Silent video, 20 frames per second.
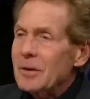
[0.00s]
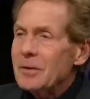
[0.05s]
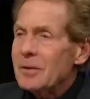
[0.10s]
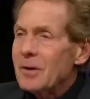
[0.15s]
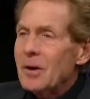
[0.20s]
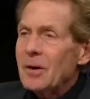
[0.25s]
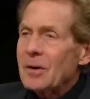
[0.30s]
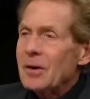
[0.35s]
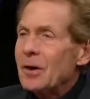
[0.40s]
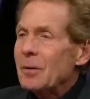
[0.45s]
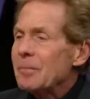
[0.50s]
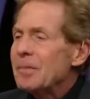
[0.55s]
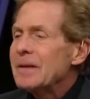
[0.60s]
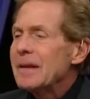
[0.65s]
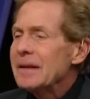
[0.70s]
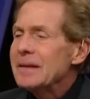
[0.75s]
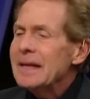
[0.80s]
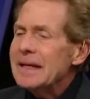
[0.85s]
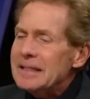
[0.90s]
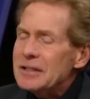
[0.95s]
on,
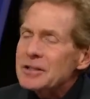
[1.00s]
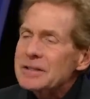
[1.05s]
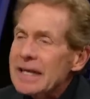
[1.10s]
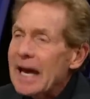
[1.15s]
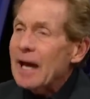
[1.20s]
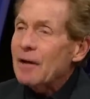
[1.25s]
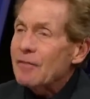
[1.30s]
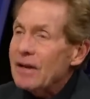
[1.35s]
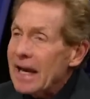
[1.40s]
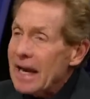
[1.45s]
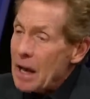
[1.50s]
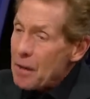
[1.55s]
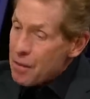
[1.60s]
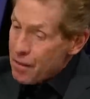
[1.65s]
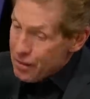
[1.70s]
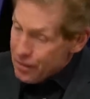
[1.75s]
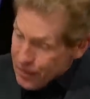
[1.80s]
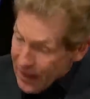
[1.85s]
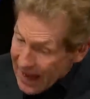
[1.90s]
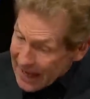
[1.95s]
but they just haven't
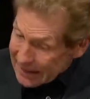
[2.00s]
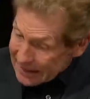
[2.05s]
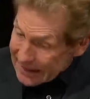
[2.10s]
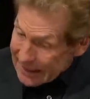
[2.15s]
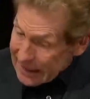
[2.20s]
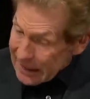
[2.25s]
had that